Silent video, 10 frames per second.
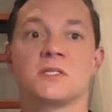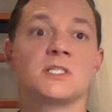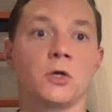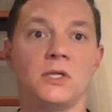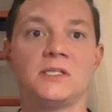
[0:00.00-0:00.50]

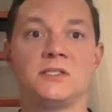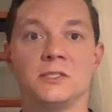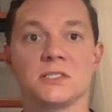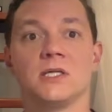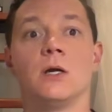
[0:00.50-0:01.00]
solid
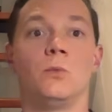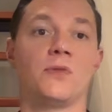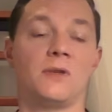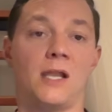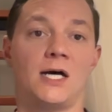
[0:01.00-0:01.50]
disc with
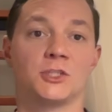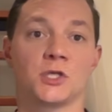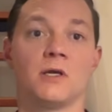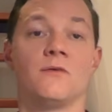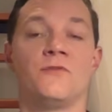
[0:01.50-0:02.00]
a
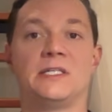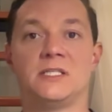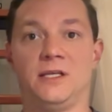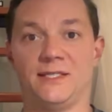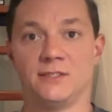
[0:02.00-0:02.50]
larger
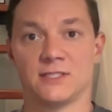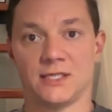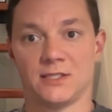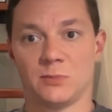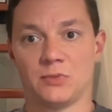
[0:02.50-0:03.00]
ventilated
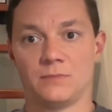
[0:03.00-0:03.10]
setup.